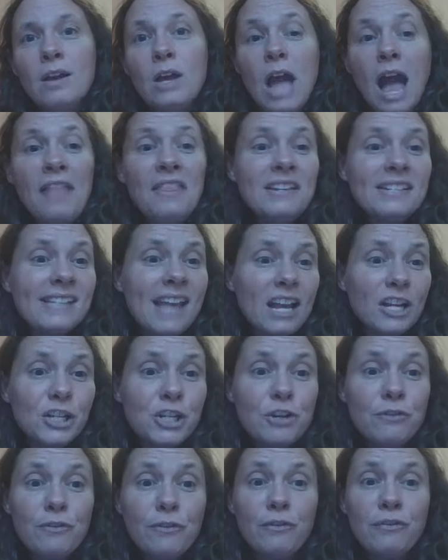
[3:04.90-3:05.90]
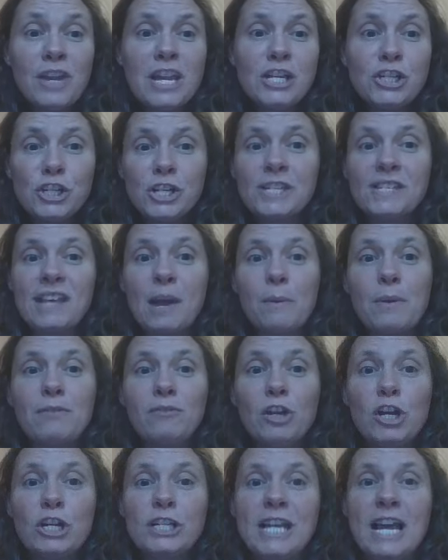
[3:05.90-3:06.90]
And the section of Ephesians that we've
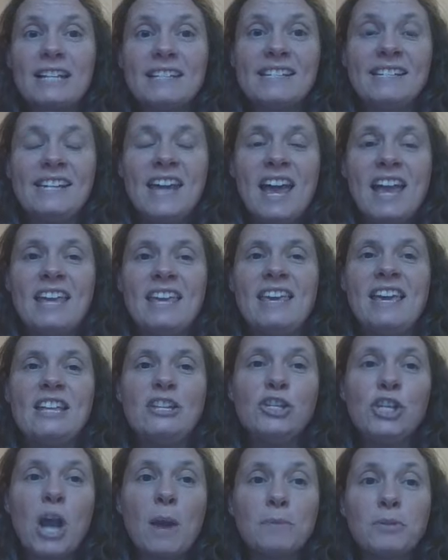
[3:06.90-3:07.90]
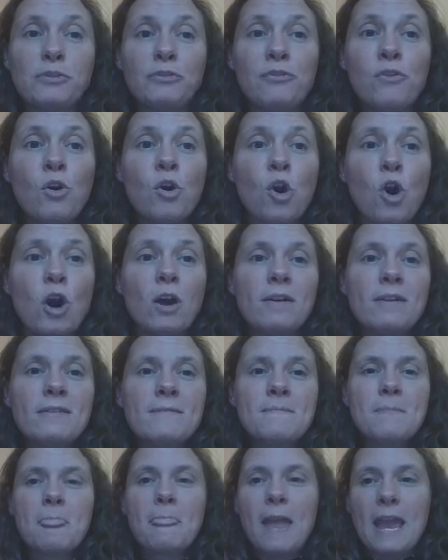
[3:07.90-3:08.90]
looked at today in chapter 4
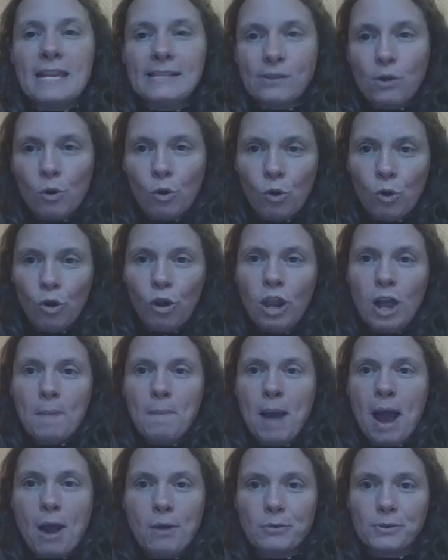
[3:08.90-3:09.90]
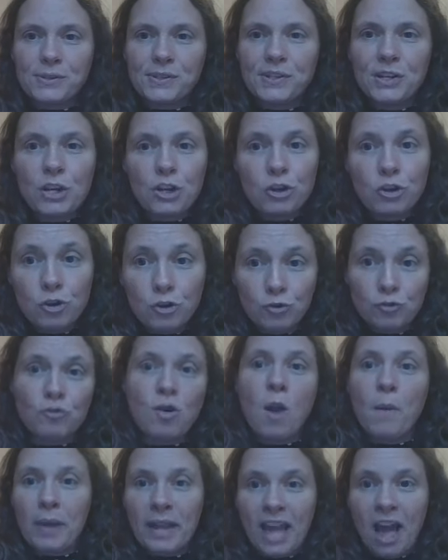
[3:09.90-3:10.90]
is all about
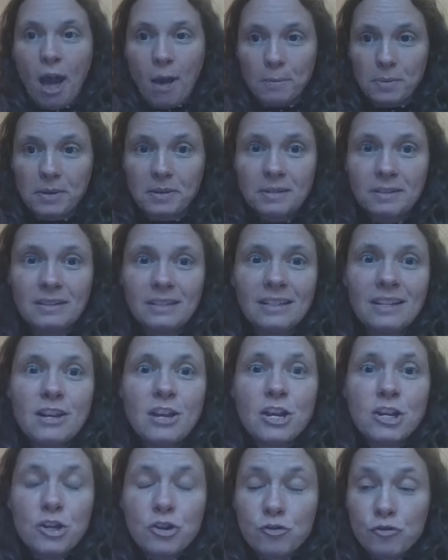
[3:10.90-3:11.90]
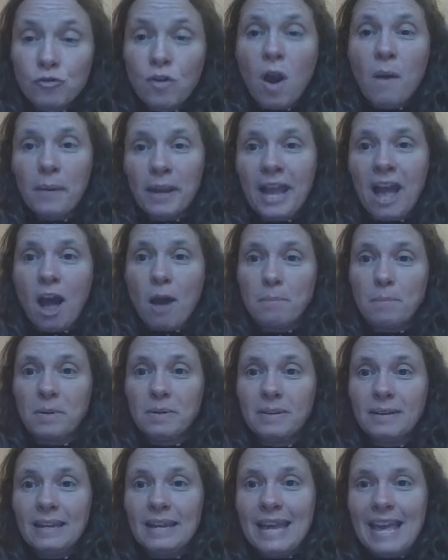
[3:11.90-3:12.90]
growing up, growing up
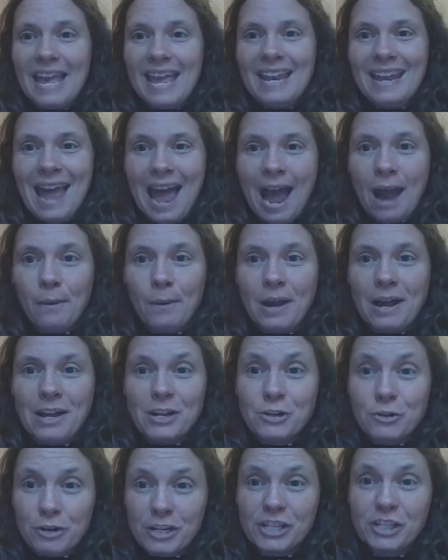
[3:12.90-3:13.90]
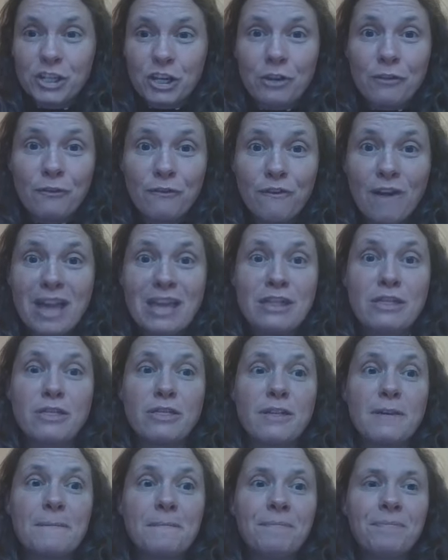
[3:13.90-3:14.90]
in our Christian
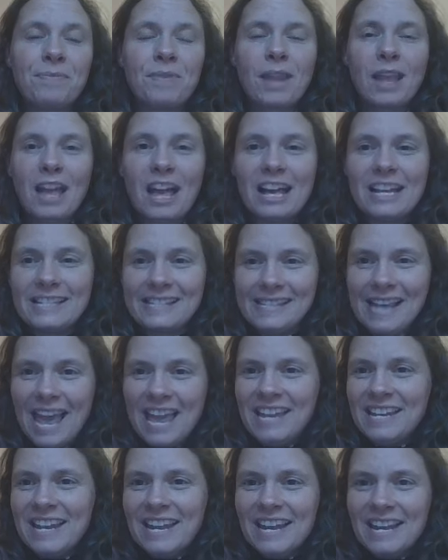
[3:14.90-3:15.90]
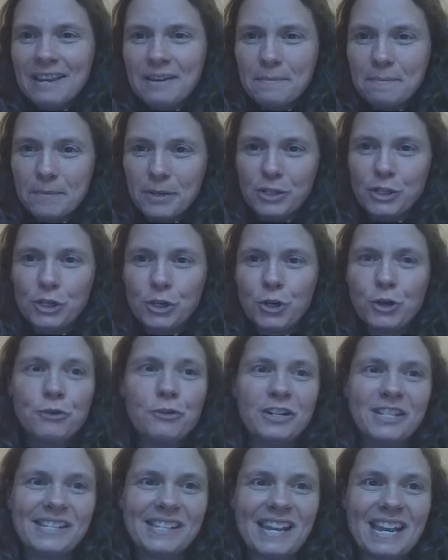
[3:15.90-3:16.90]
faith, attaining
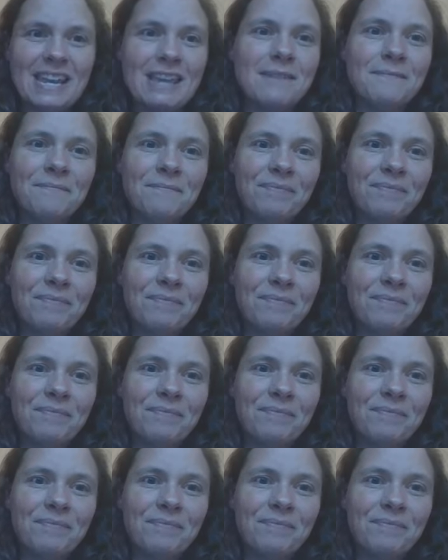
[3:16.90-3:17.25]
maturity.